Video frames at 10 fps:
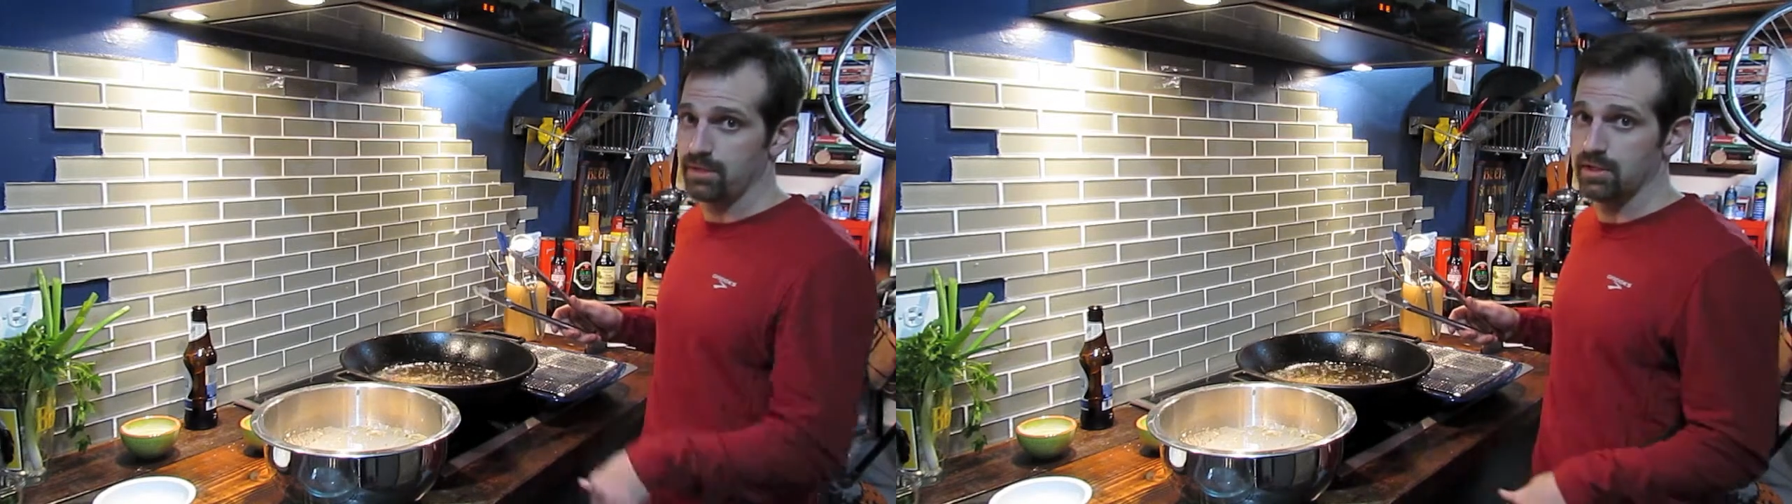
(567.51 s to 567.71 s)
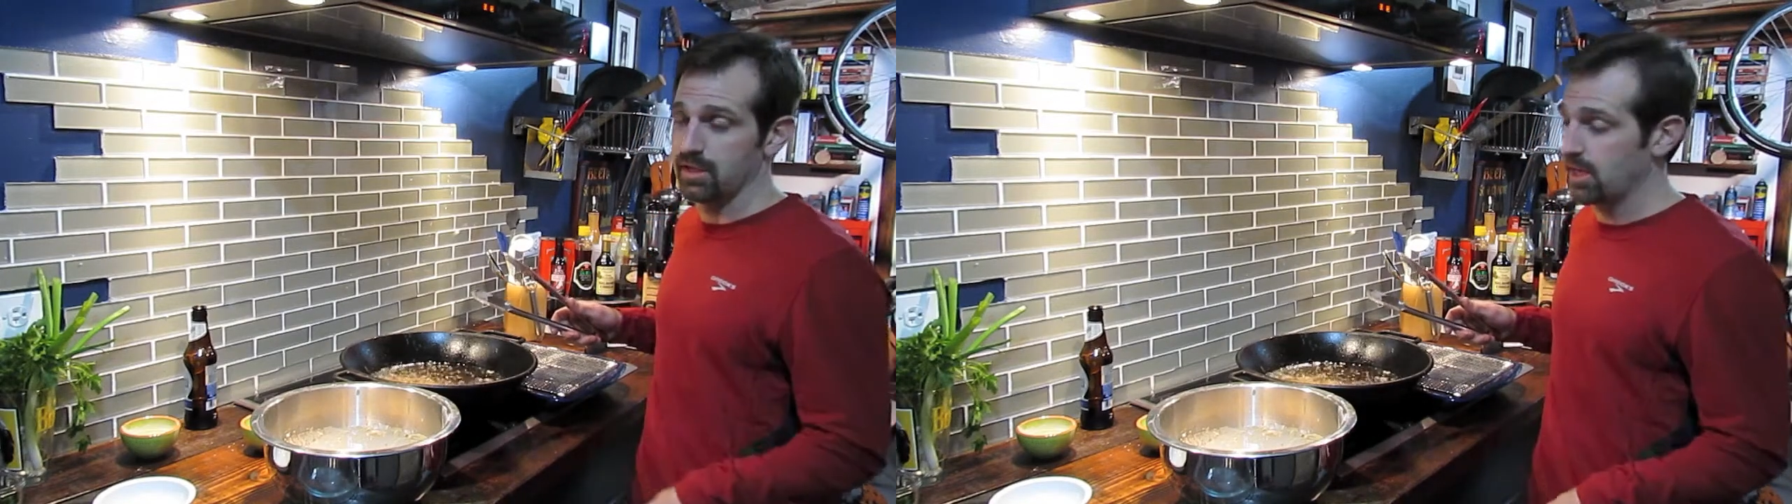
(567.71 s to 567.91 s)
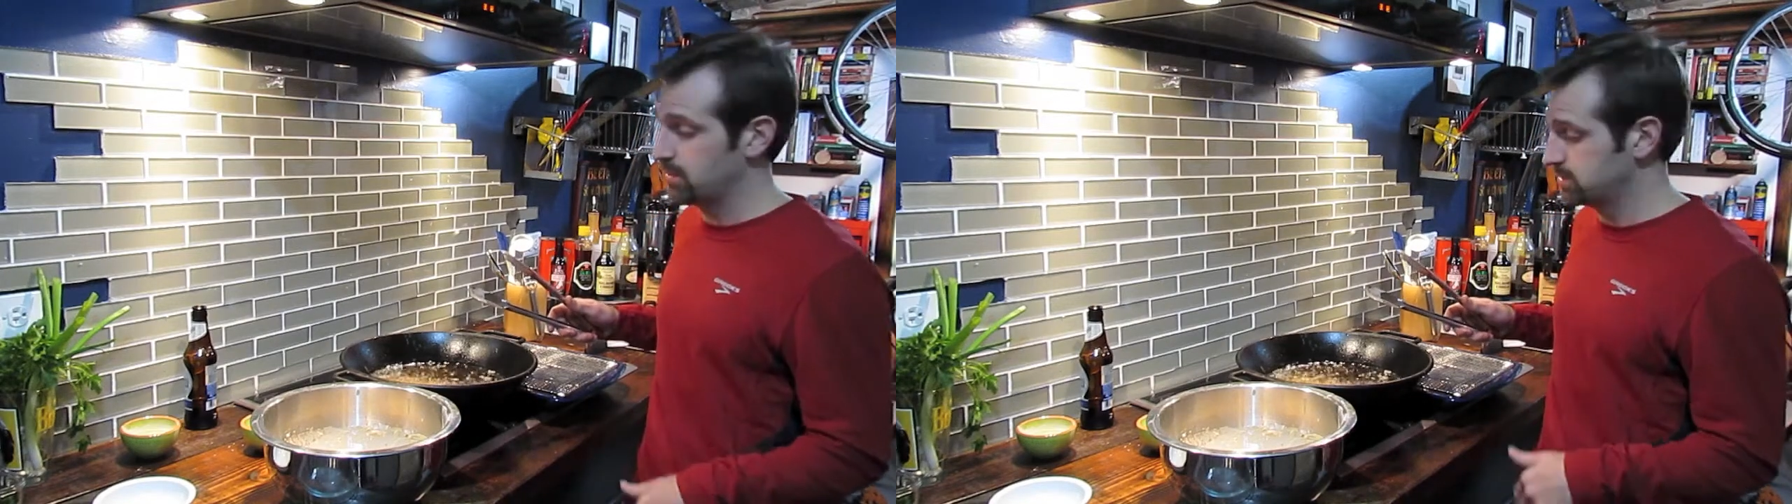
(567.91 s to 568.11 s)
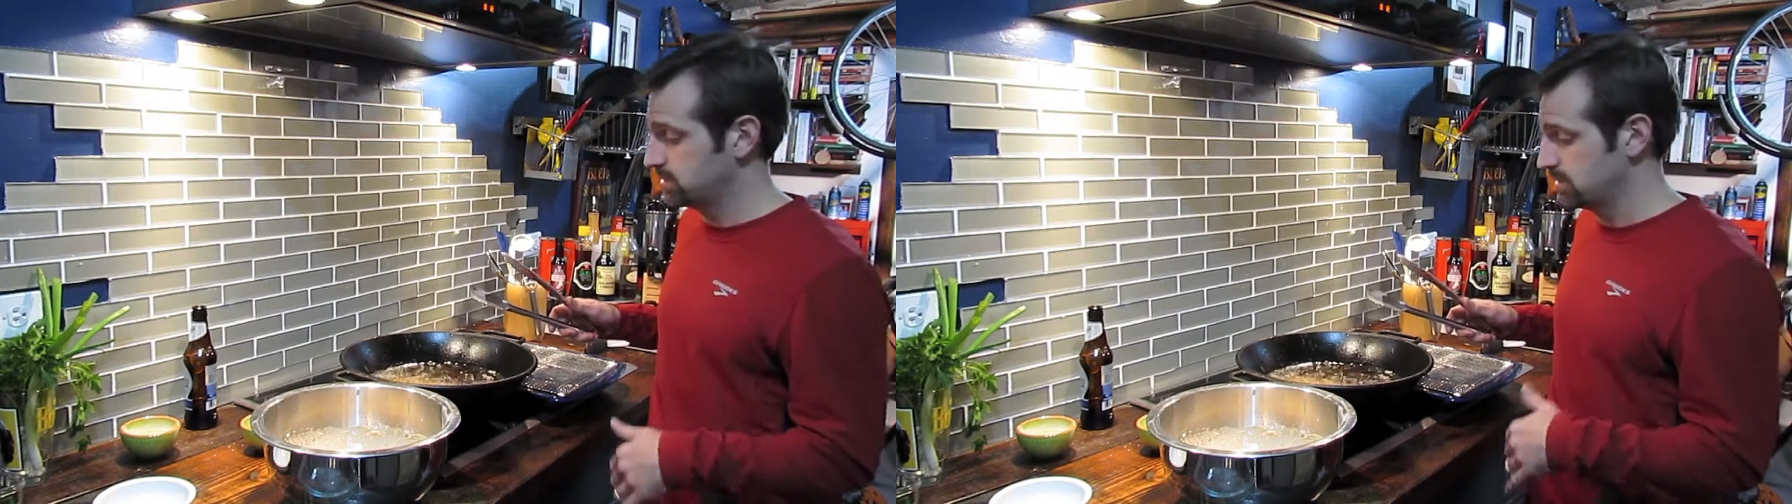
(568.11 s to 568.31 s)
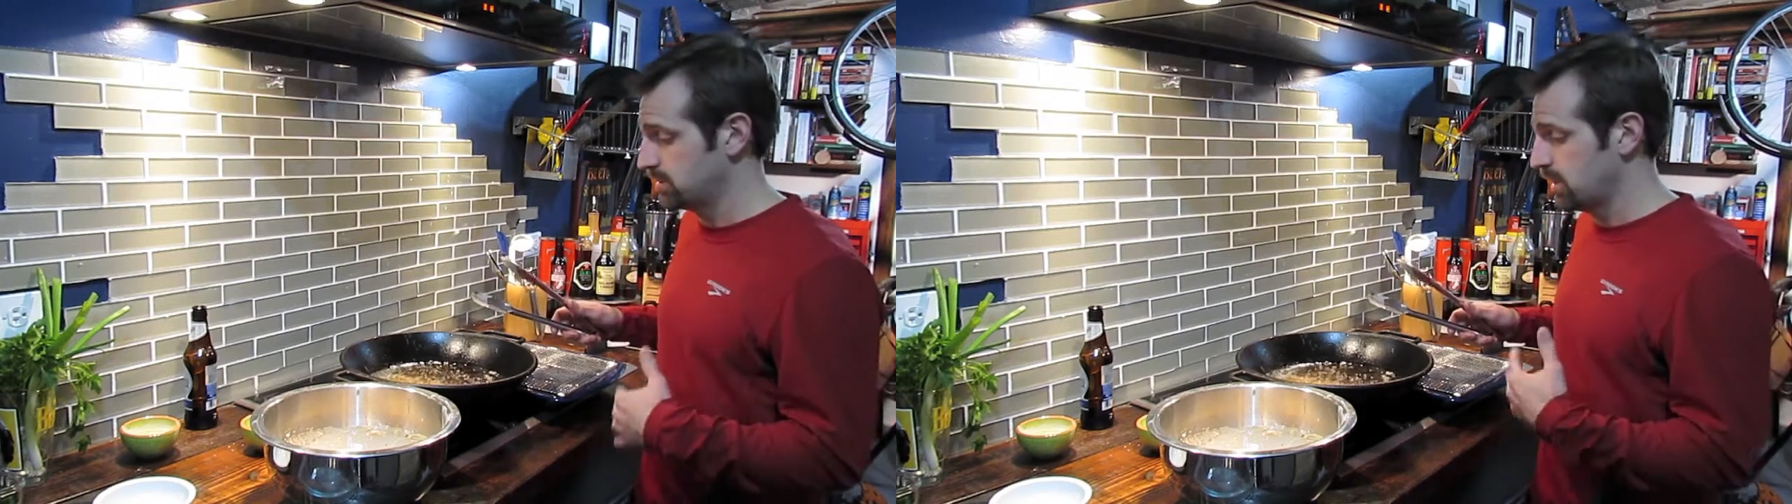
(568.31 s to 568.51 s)
peanut
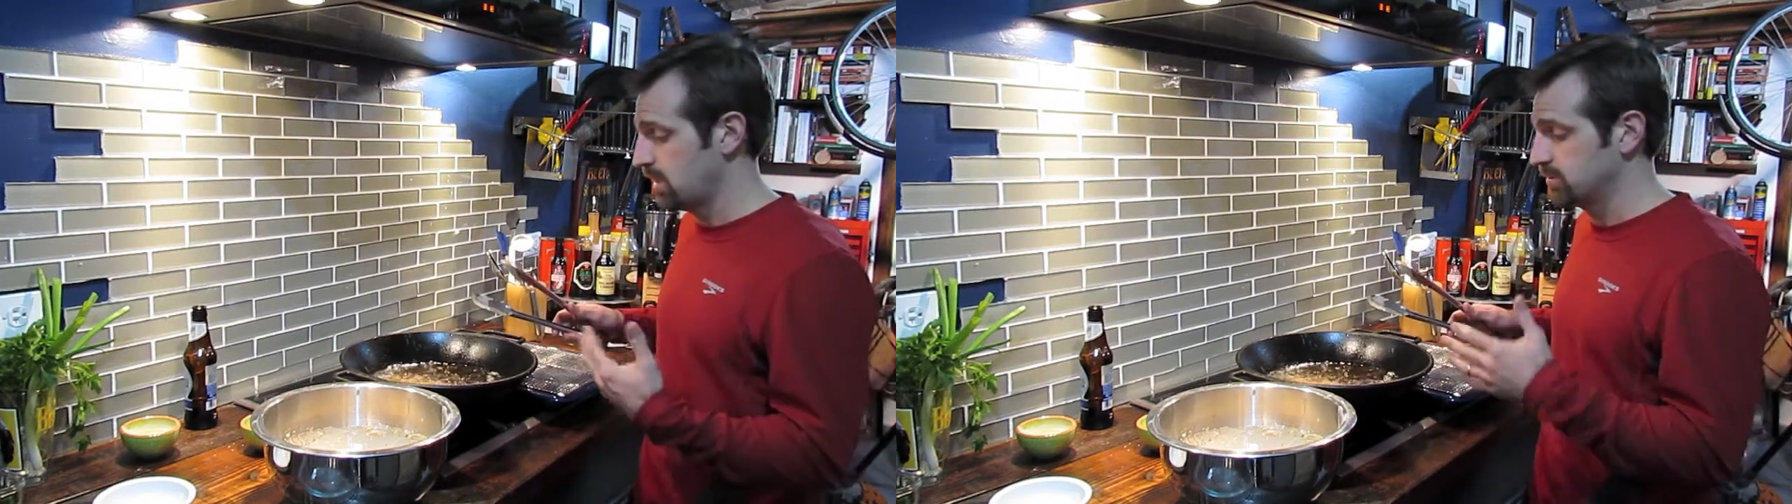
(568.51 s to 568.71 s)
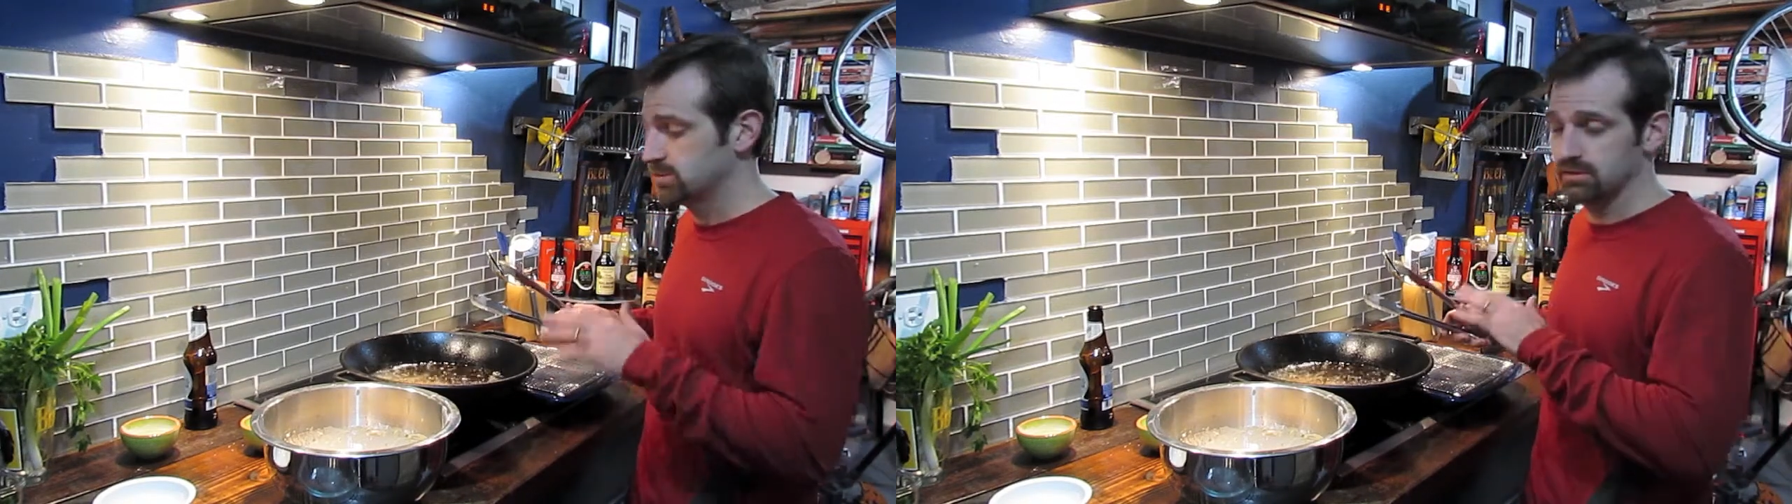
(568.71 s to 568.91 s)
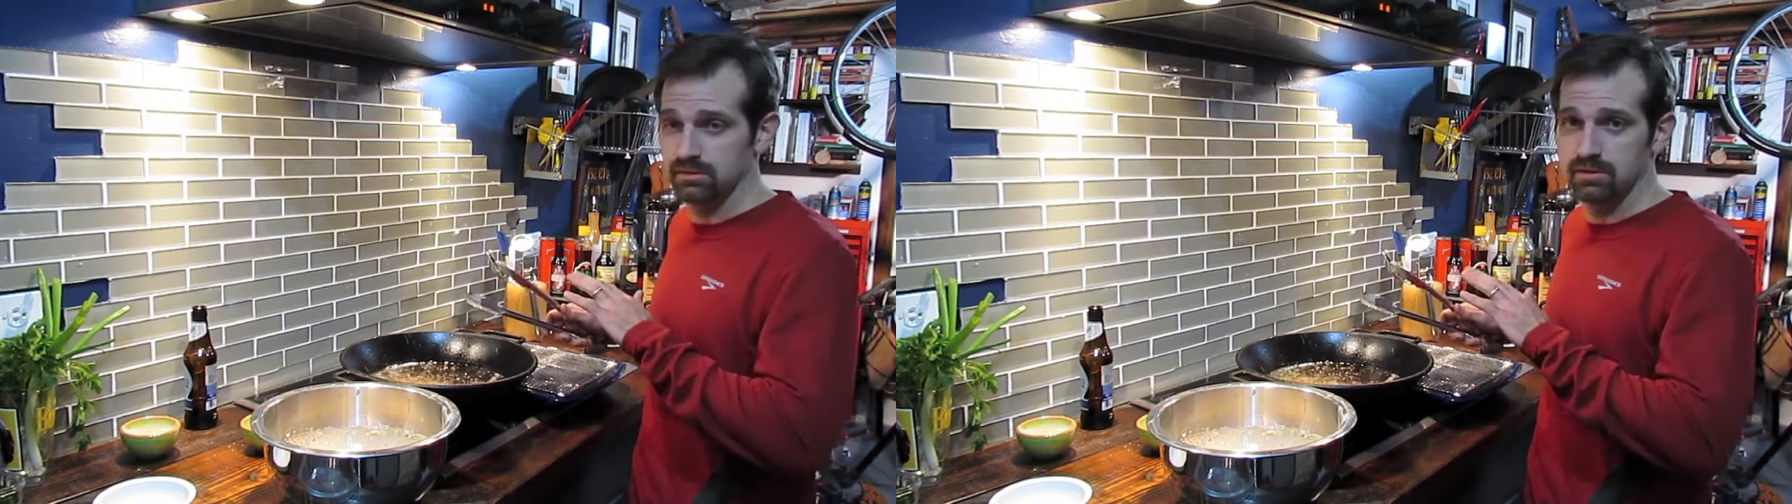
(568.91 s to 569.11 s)
allergies in your house.